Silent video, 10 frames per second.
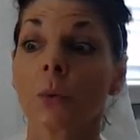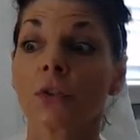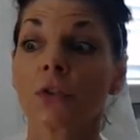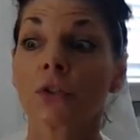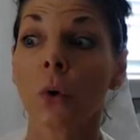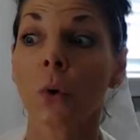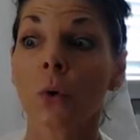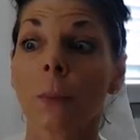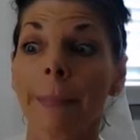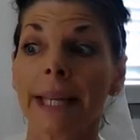
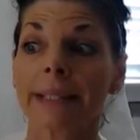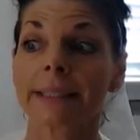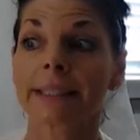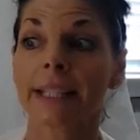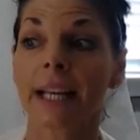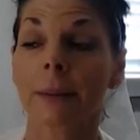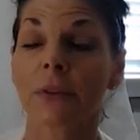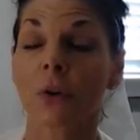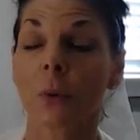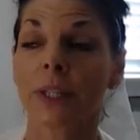soul mates, and I'm
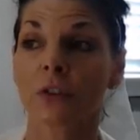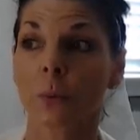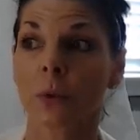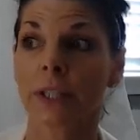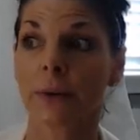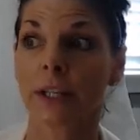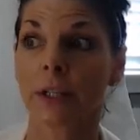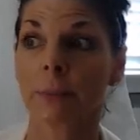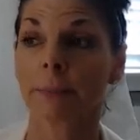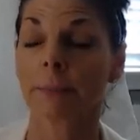throwing this word out
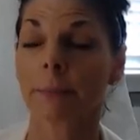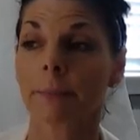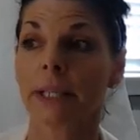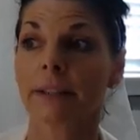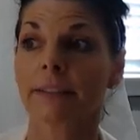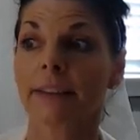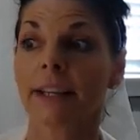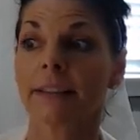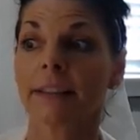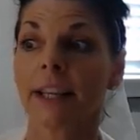here because
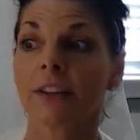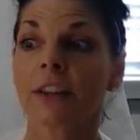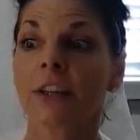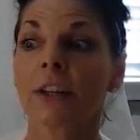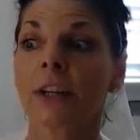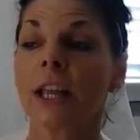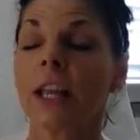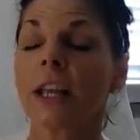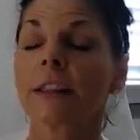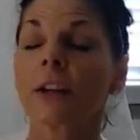
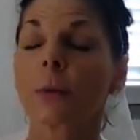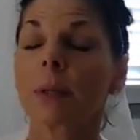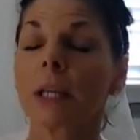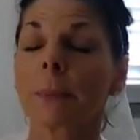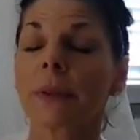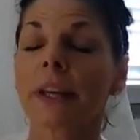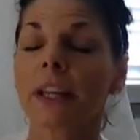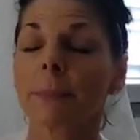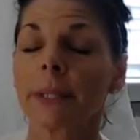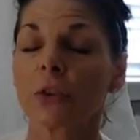they're people that
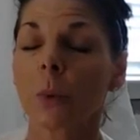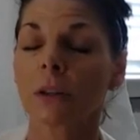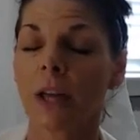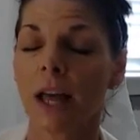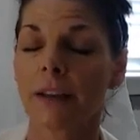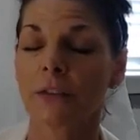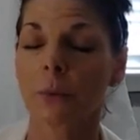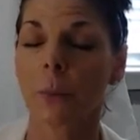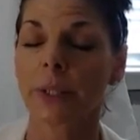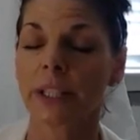come into our lives
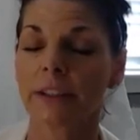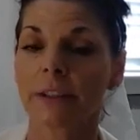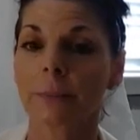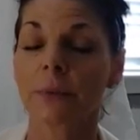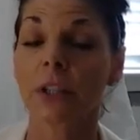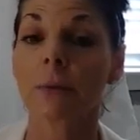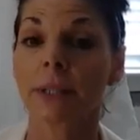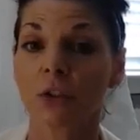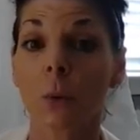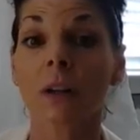when we need them to come
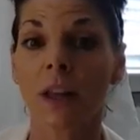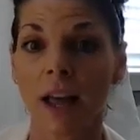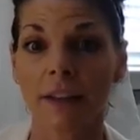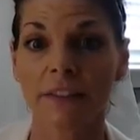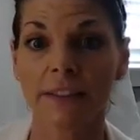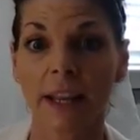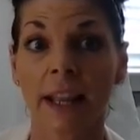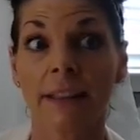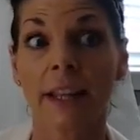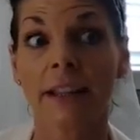into our lives,
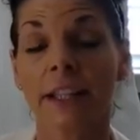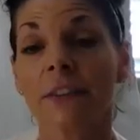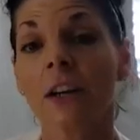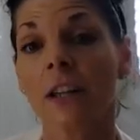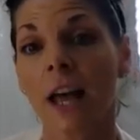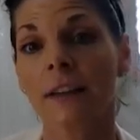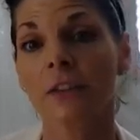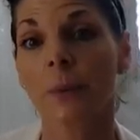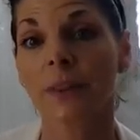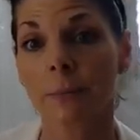and they leave our
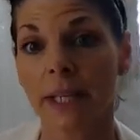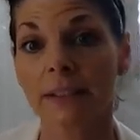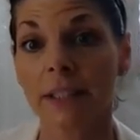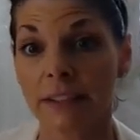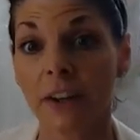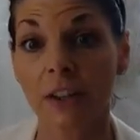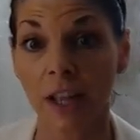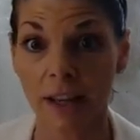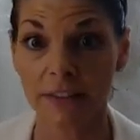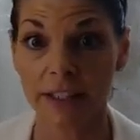lives when they're meant to leave our
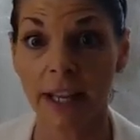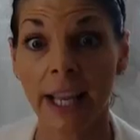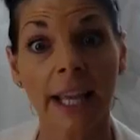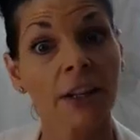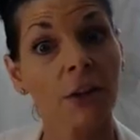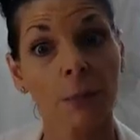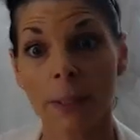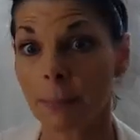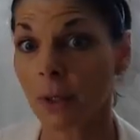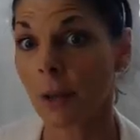lives. And other
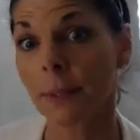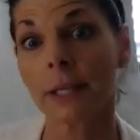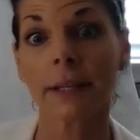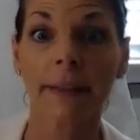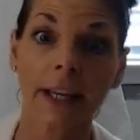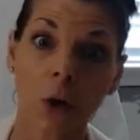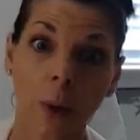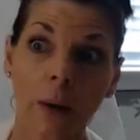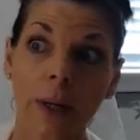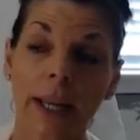people come in and they
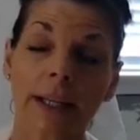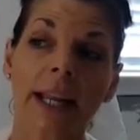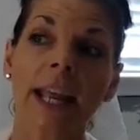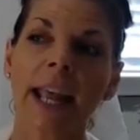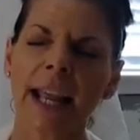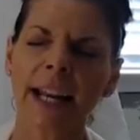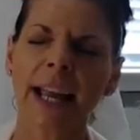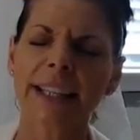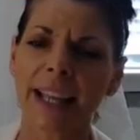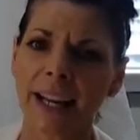go out, and
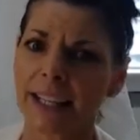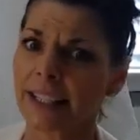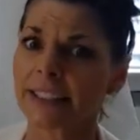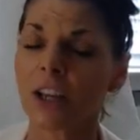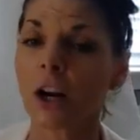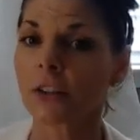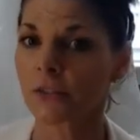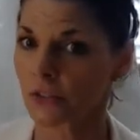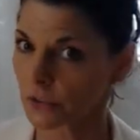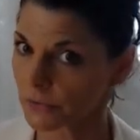I get it. It's hard
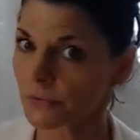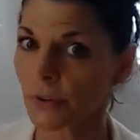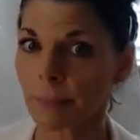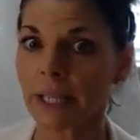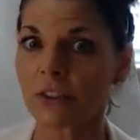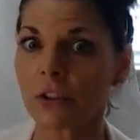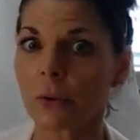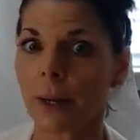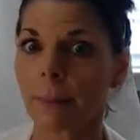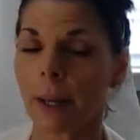for me
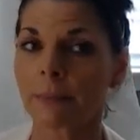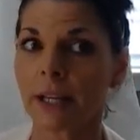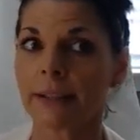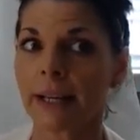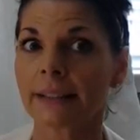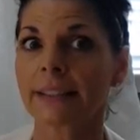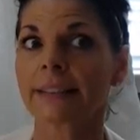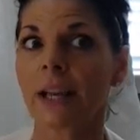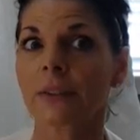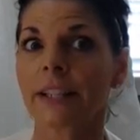too. I'm not
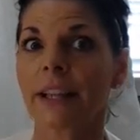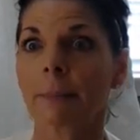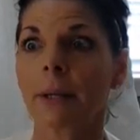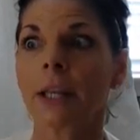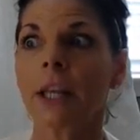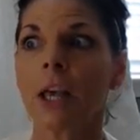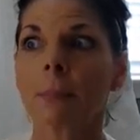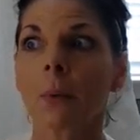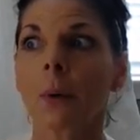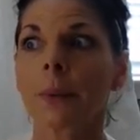discounting that, but
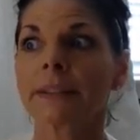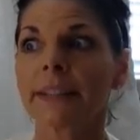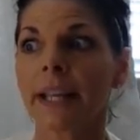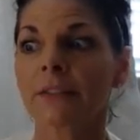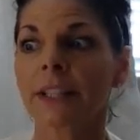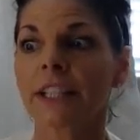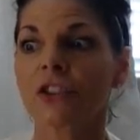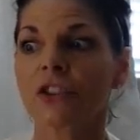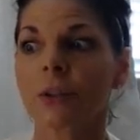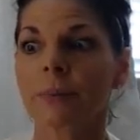when we stay in
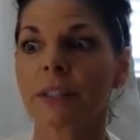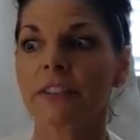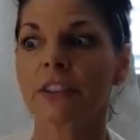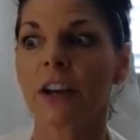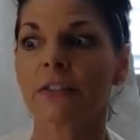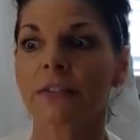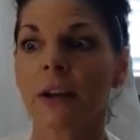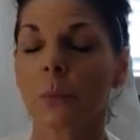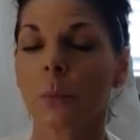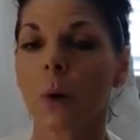relationships and stuff
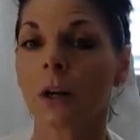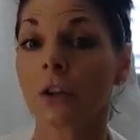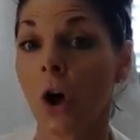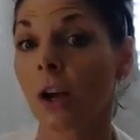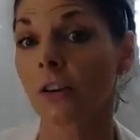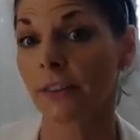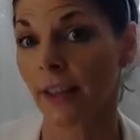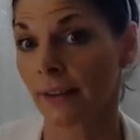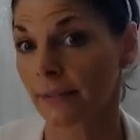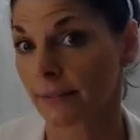that are longer
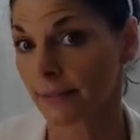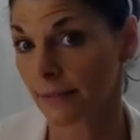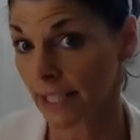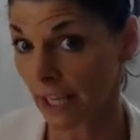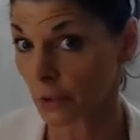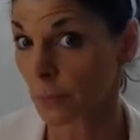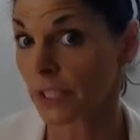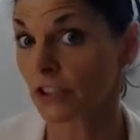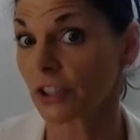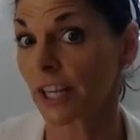than the
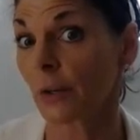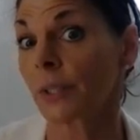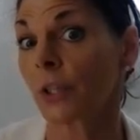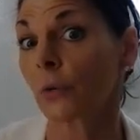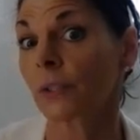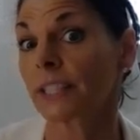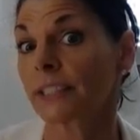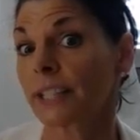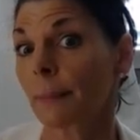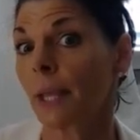expiration date and we don't
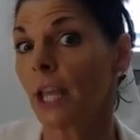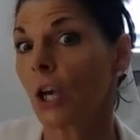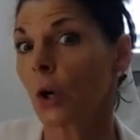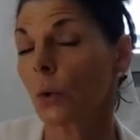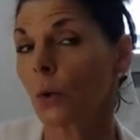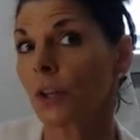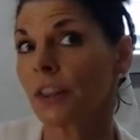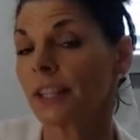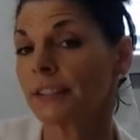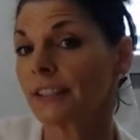release them,
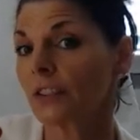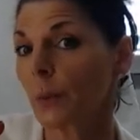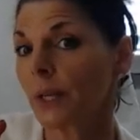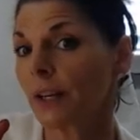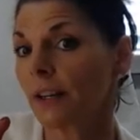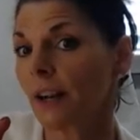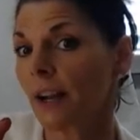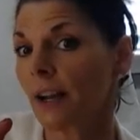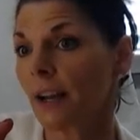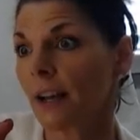this is where
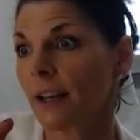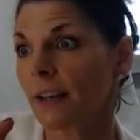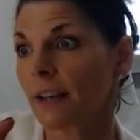uh,